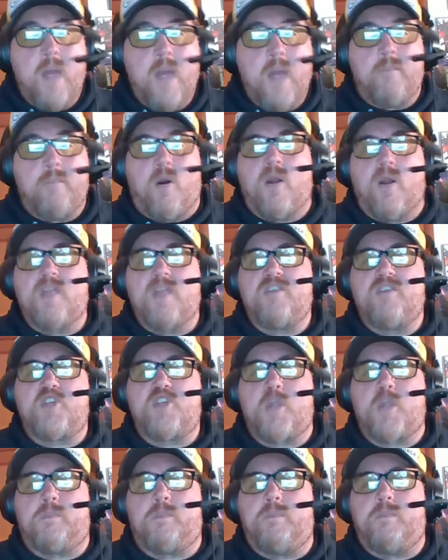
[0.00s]
part of the
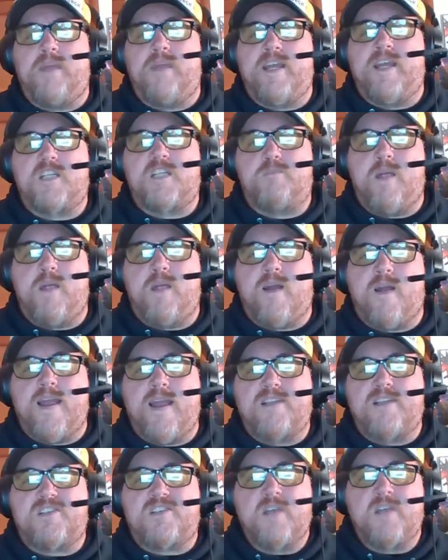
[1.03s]
Triple B
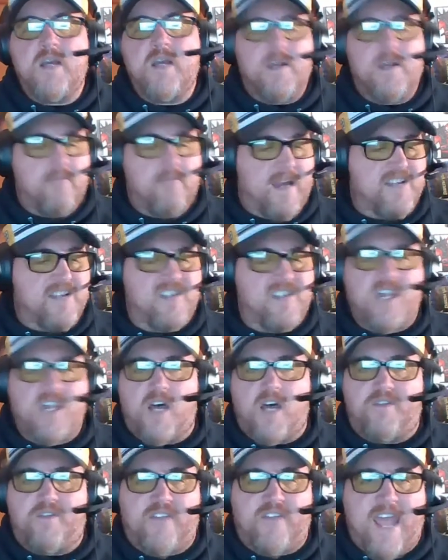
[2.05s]
Experience.
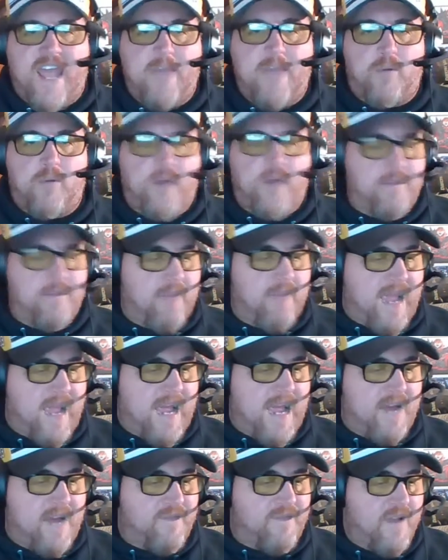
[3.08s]
Myself, Cable, and
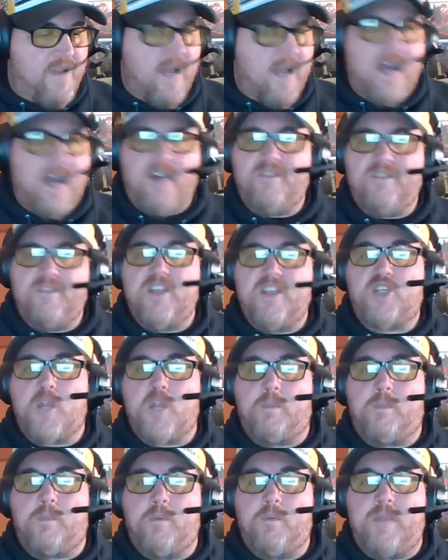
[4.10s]
Mav of the
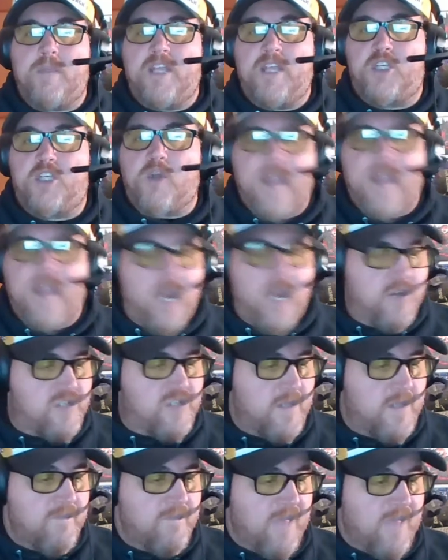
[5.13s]
Triple B Trios.
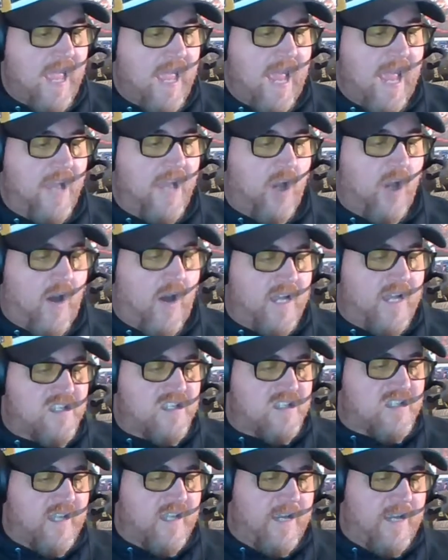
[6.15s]
And
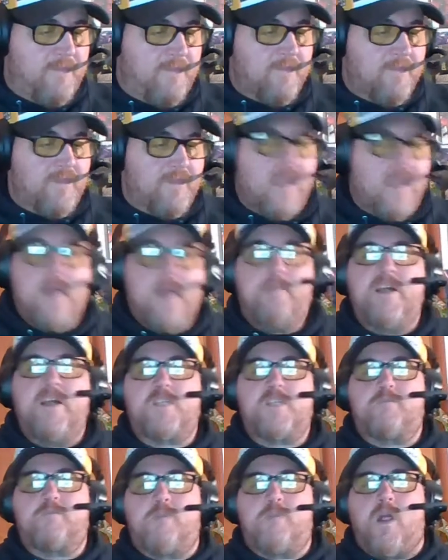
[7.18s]
honestly,
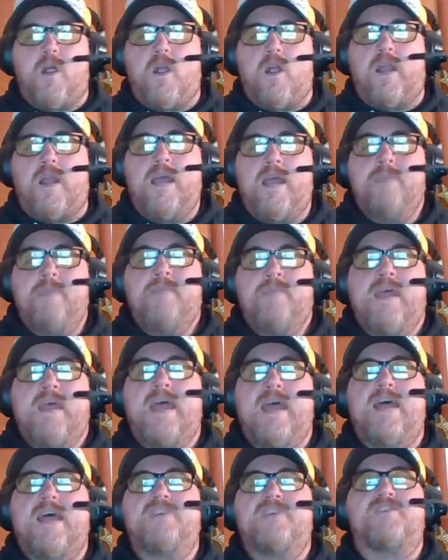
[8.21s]
Pittsburgh
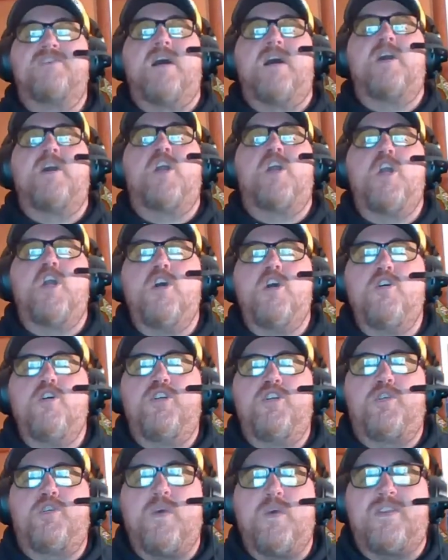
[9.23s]
is
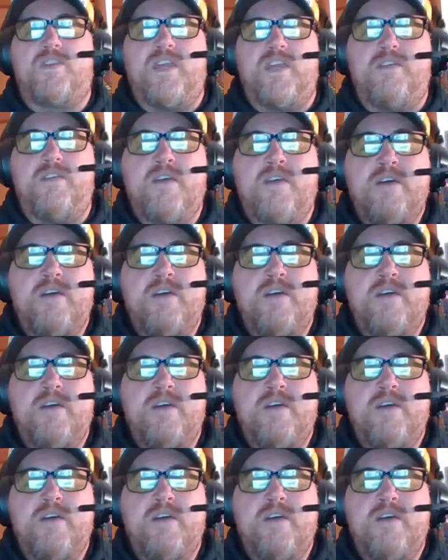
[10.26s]
huge with the